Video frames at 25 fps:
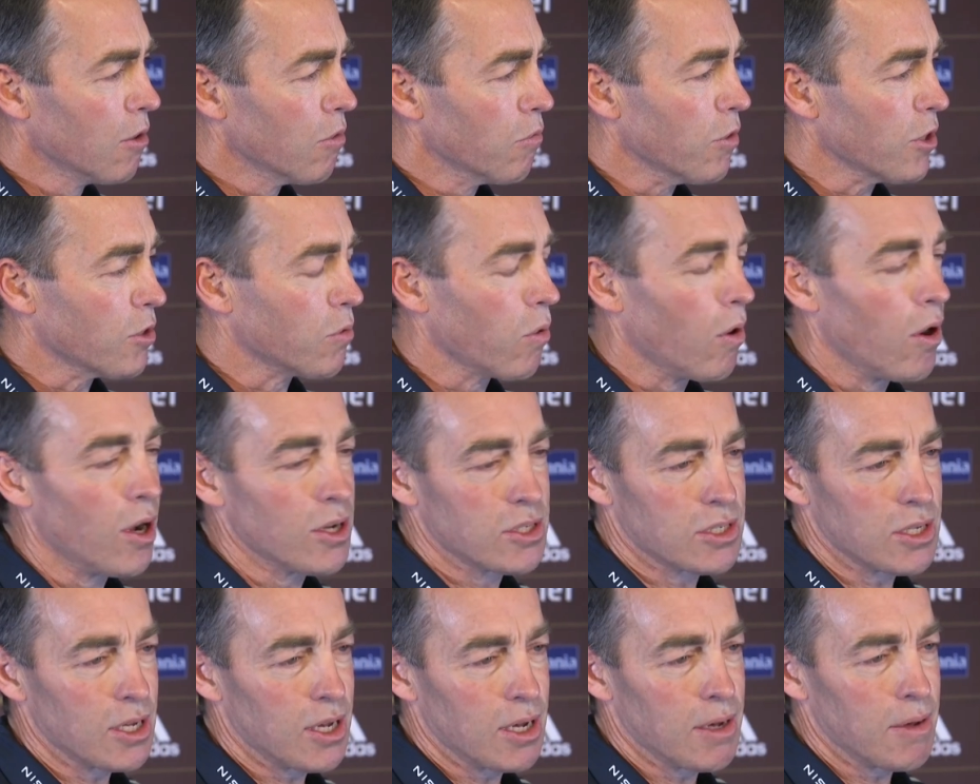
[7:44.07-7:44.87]

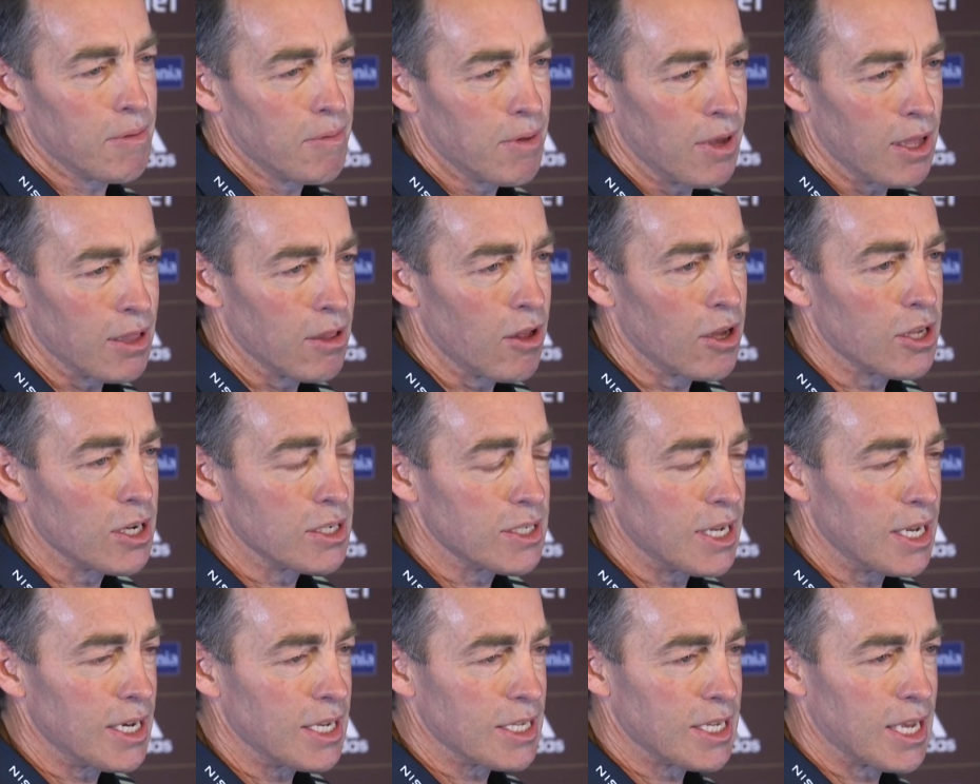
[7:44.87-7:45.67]
requires a lot of
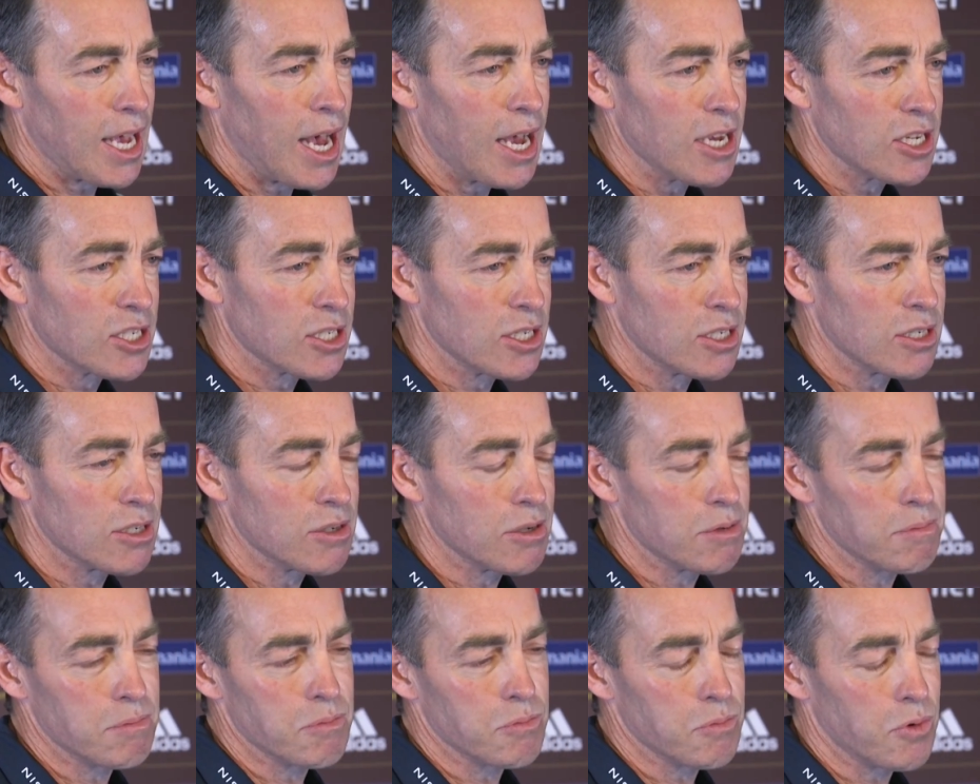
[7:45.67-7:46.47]
dedication,
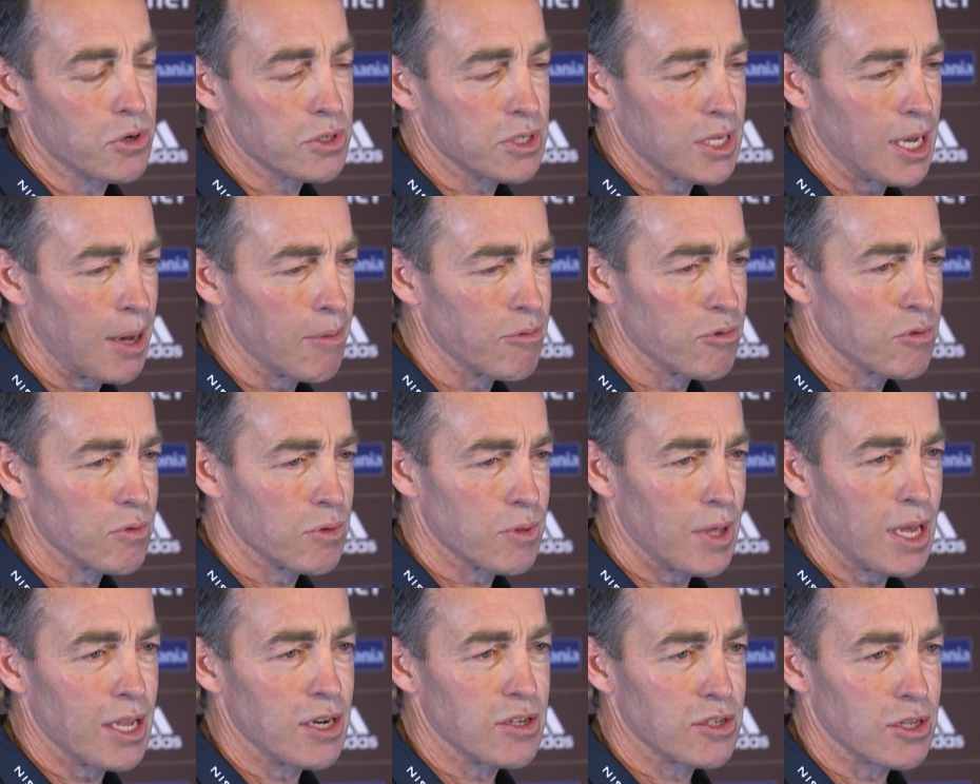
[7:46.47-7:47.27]
and what comes
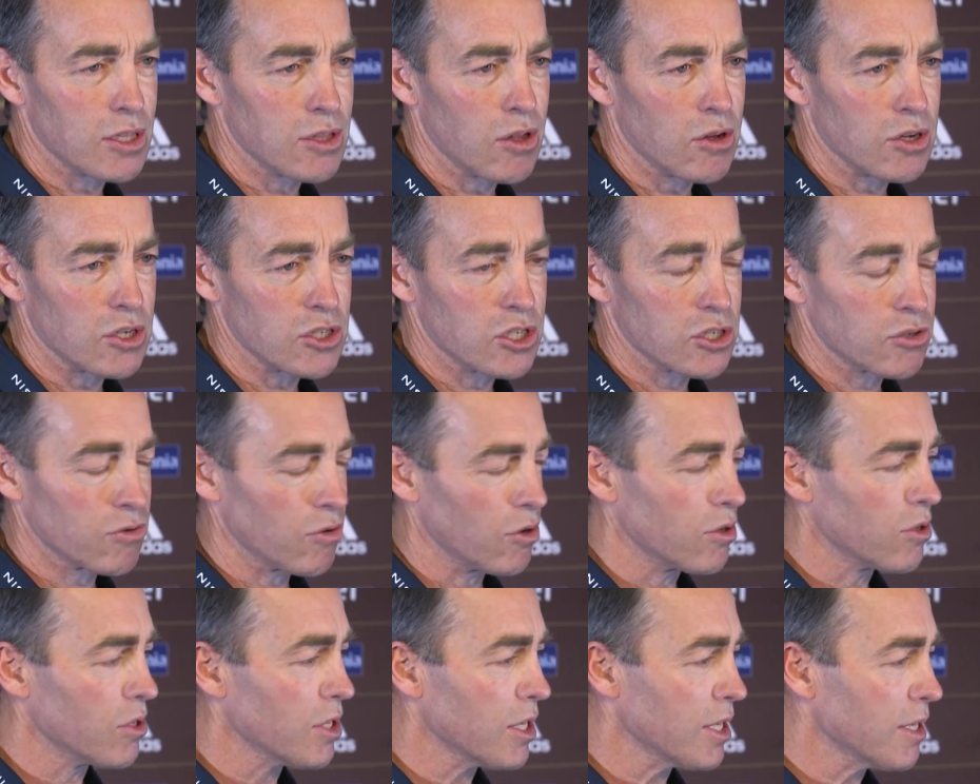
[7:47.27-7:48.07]
with that is a lot of
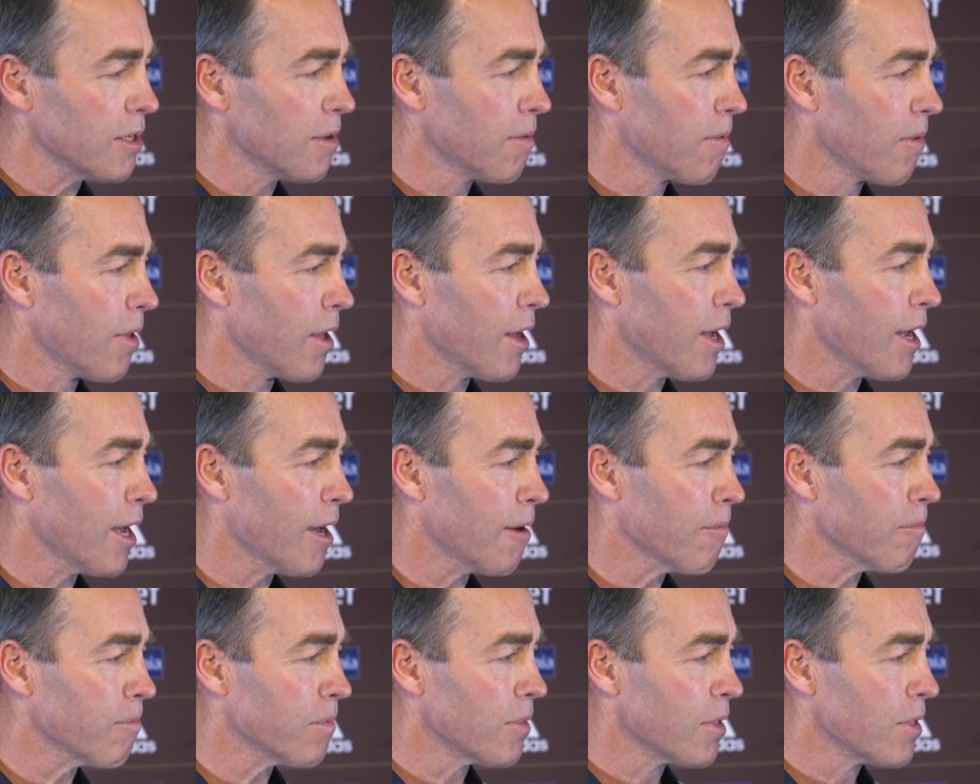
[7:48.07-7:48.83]
scrutiny. Probably